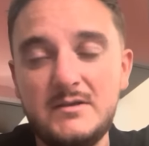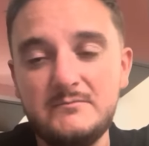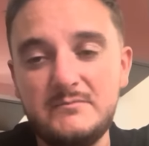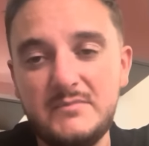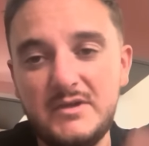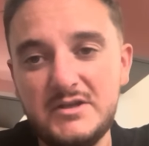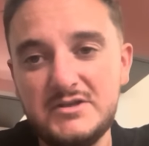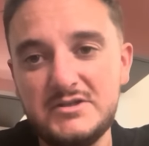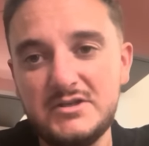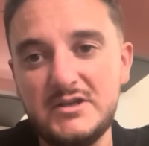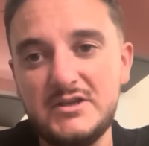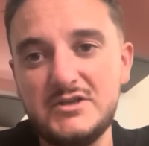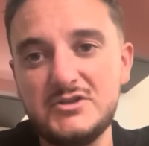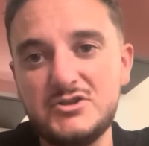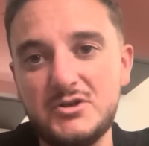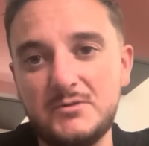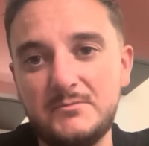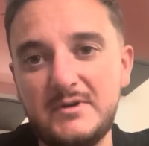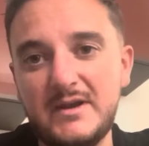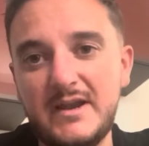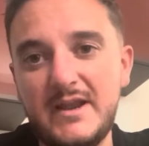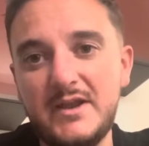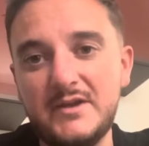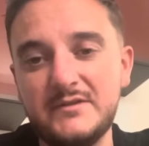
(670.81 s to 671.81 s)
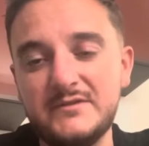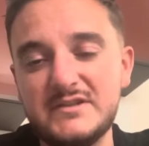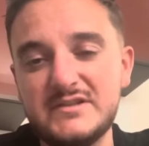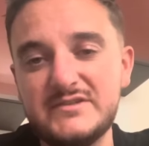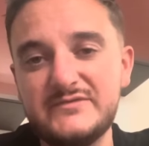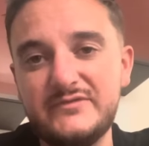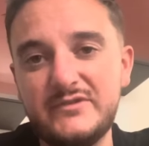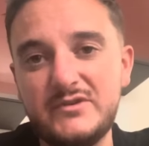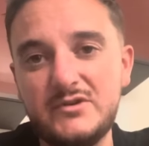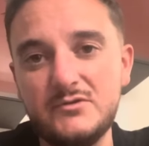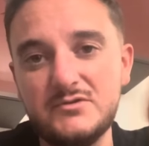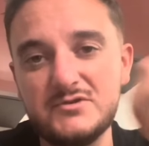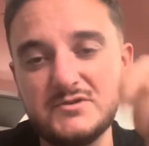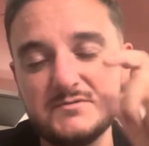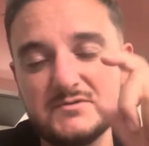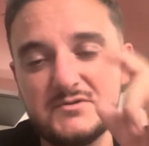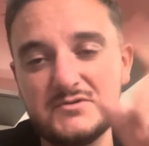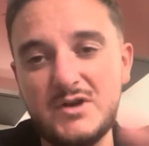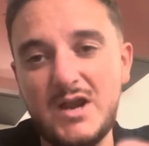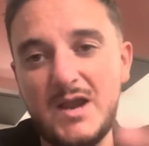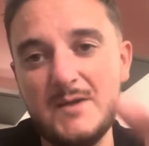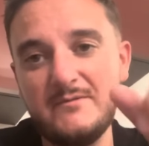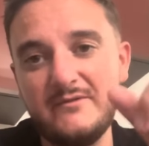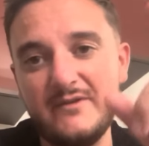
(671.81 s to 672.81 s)
Make sure you drop a like on this video.
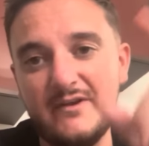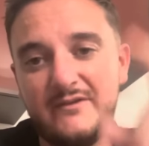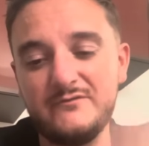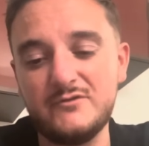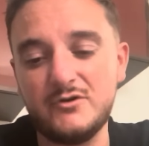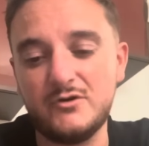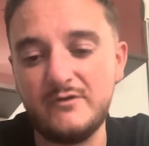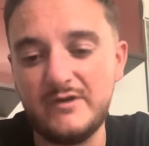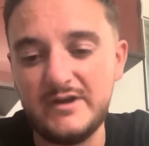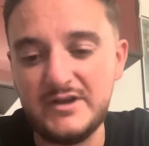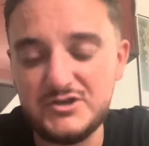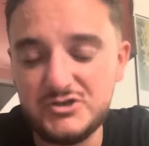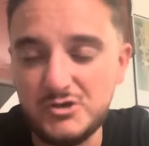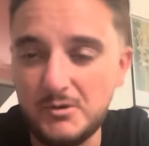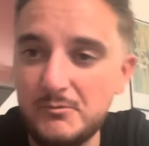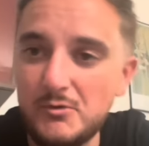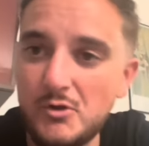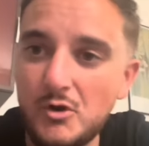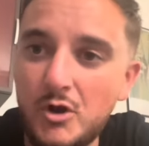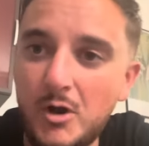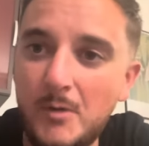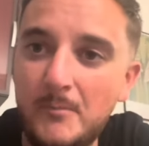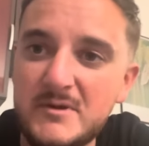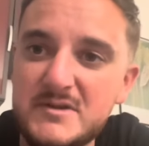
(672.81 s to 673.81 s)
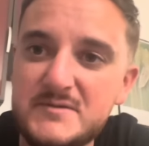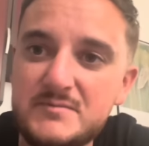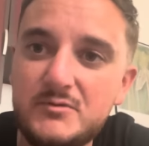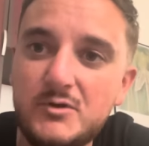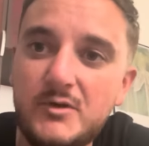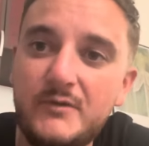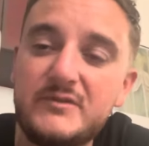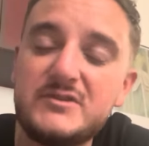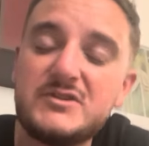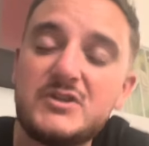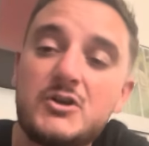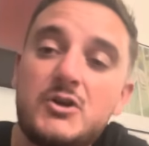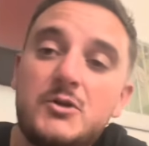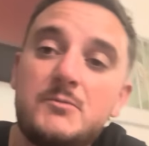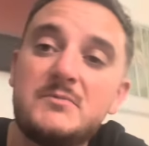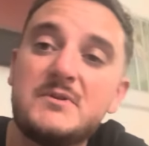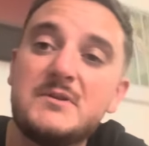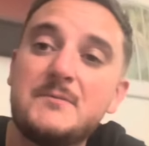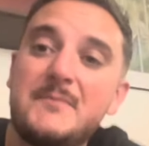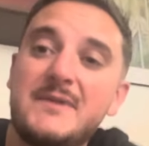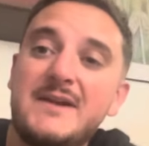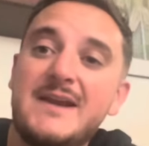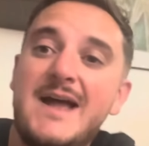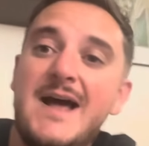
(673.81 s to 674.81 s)
Subscribe if you haven't already. Drop your comments below if you're coming to
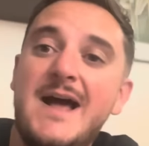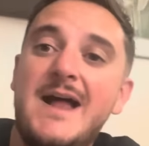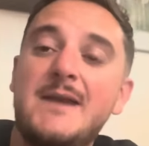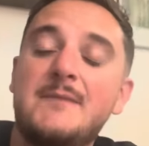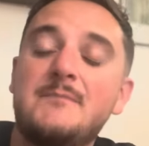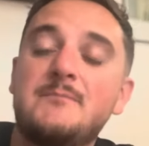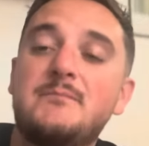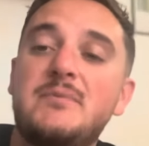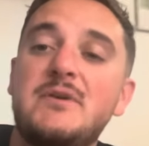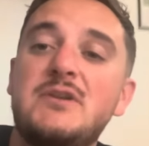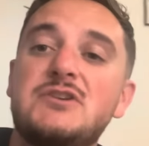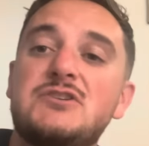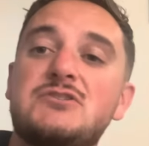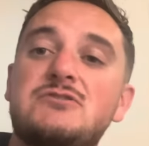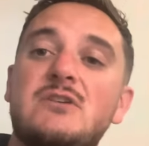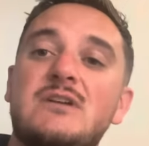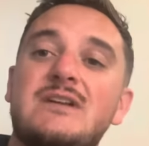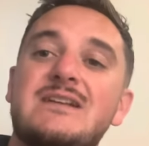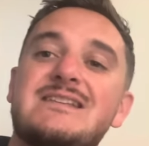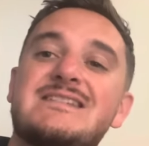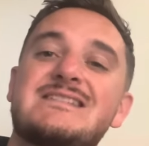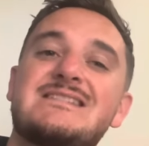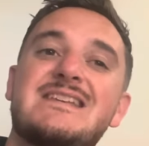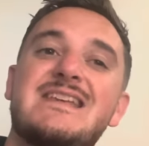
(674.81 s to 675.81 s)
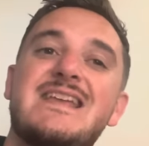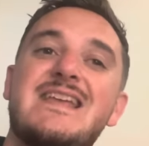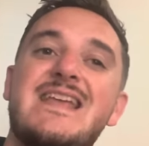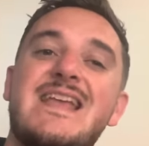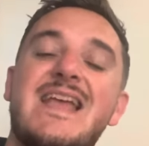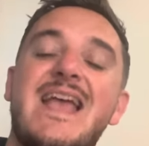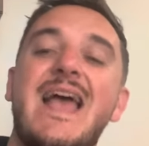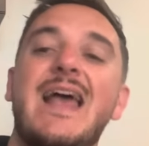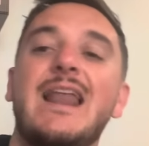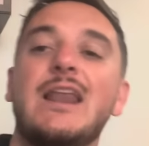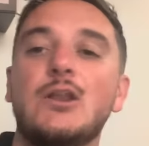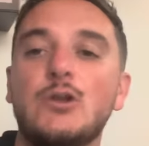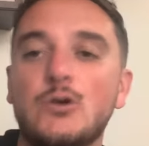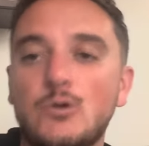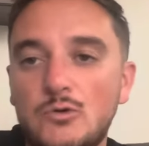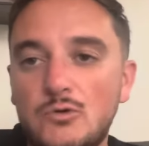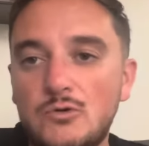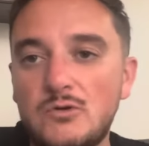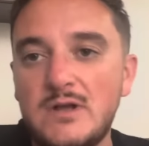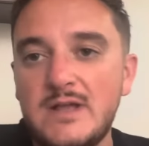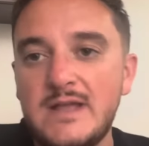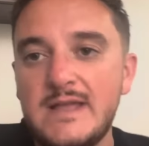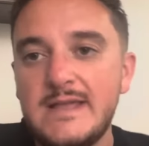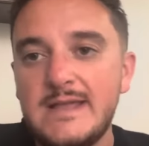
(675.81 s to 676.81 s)
Milan. Be sure to say
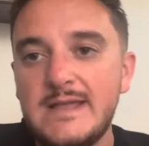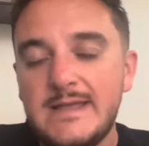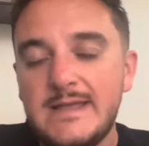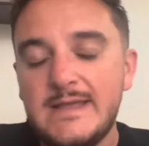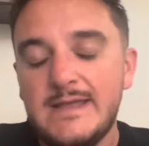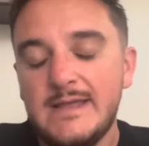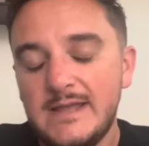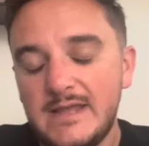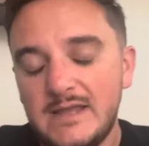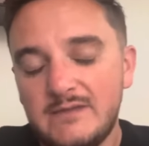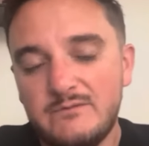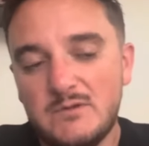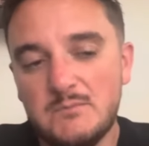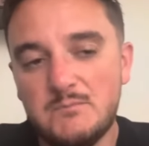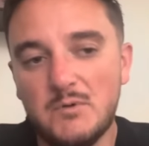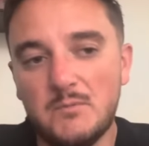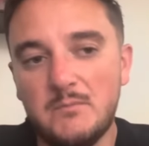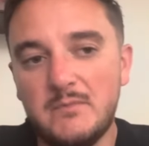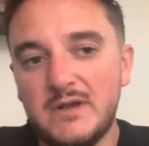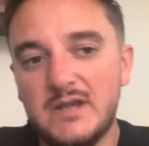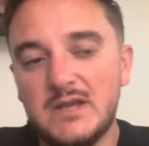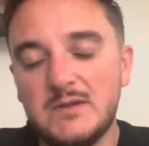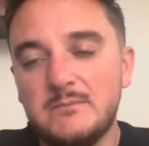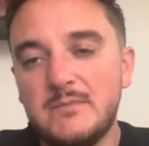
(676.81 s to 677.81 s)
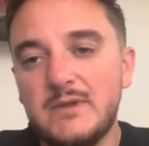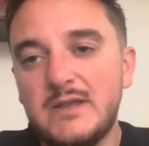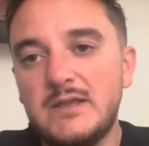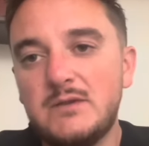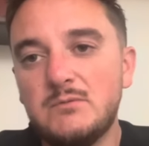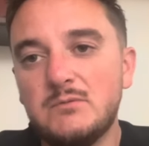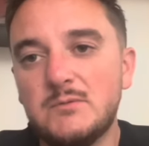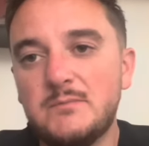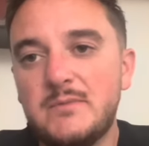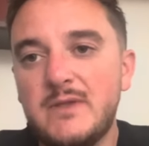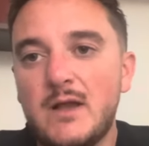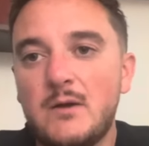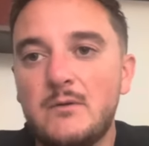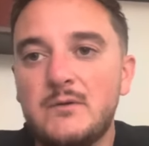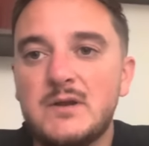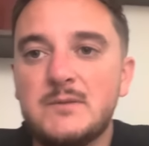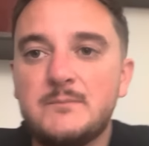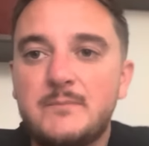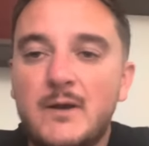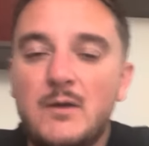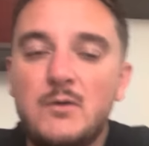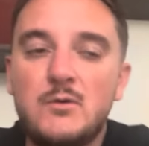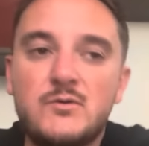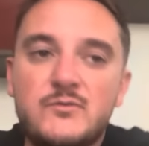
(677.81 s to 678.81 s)
hello if you bump into me. We'll be out and
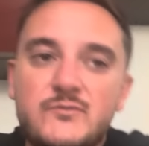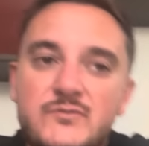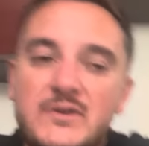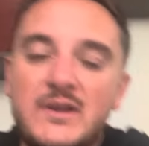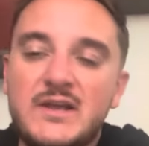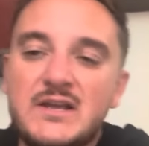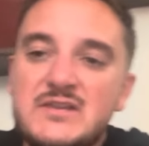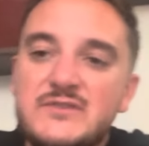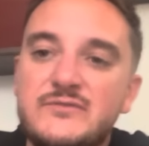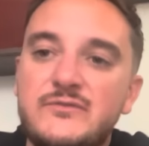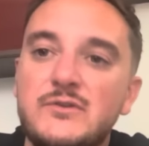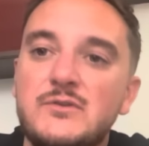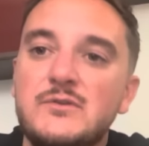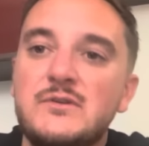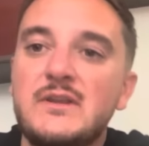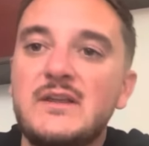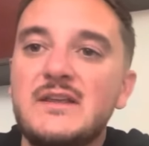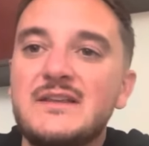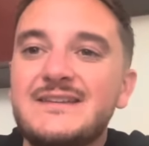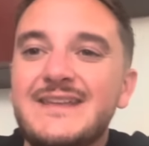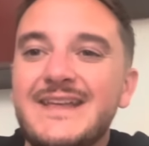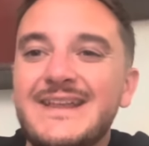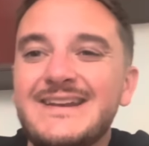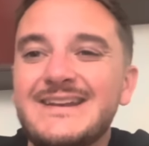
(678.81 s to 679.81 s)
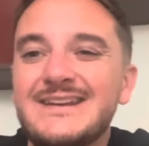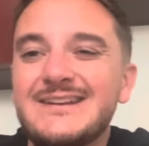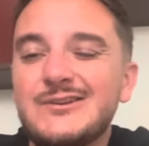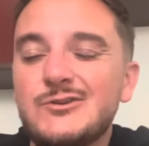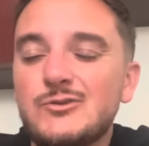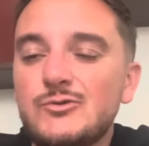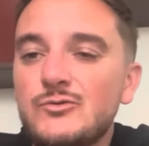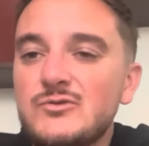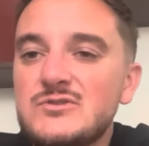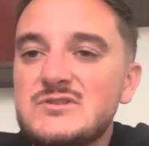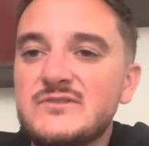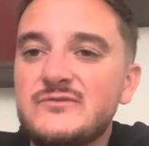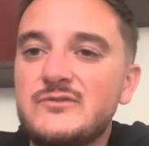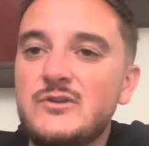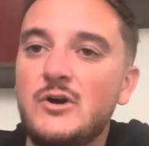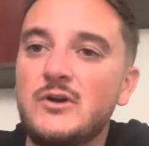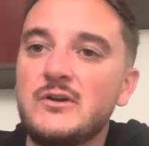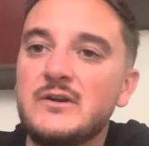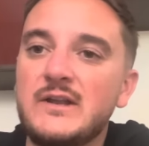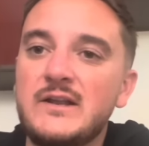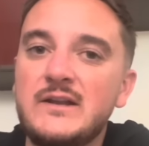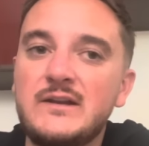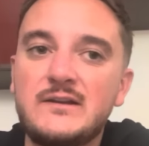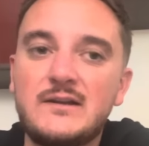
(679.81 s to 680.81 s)
about over the next few days getting loads of
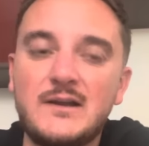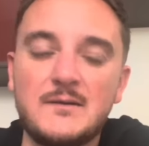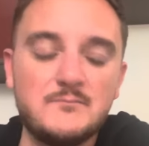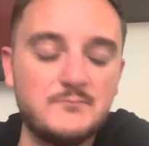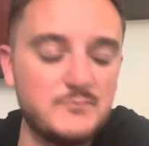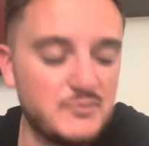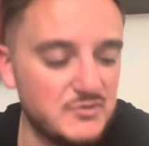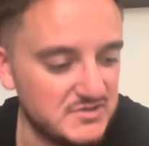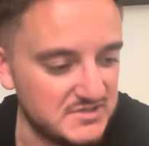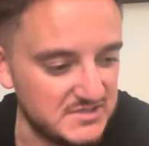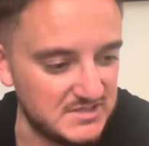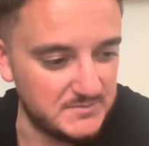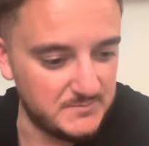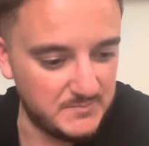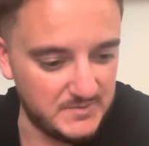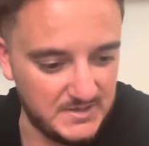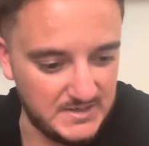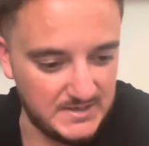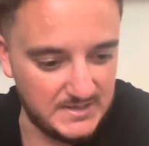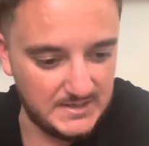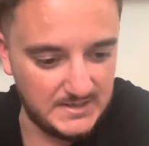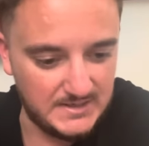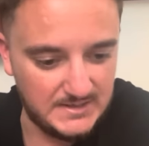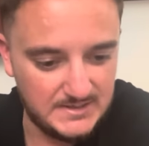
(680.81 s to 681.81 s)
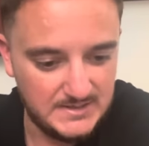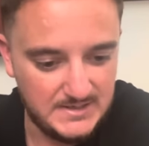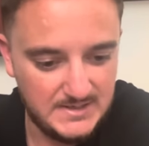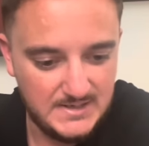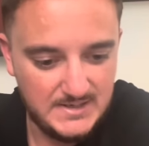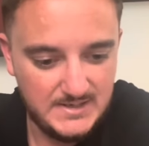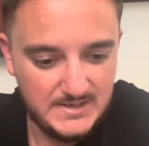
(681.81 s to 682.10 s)
content. I'm buzzing to be here.